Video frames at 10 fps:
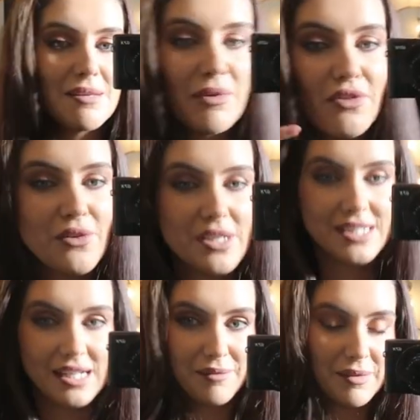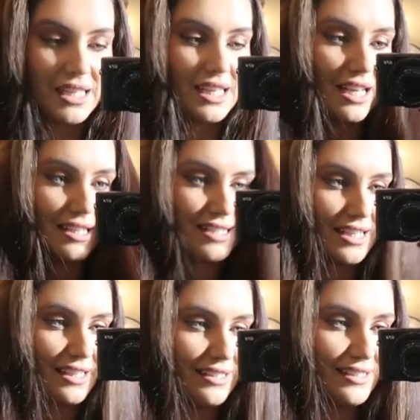is it before it's like being cut
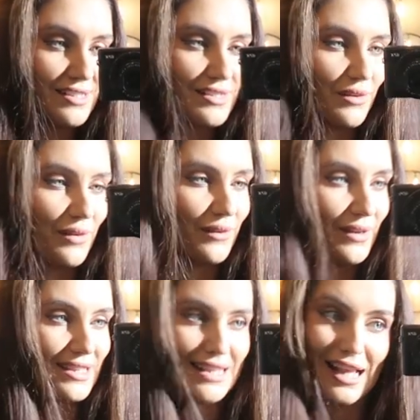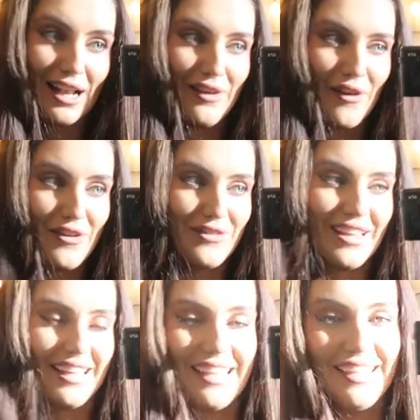in, so a lot of
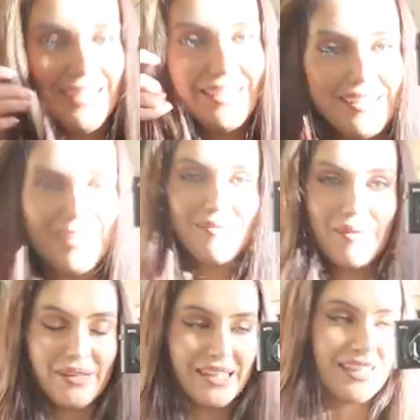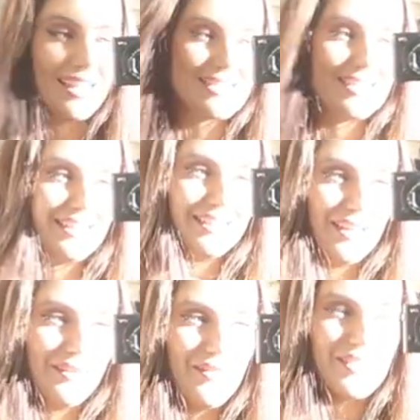hair. We're gonna cut it in
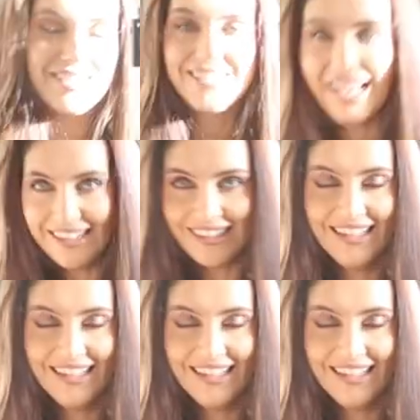now. The sun,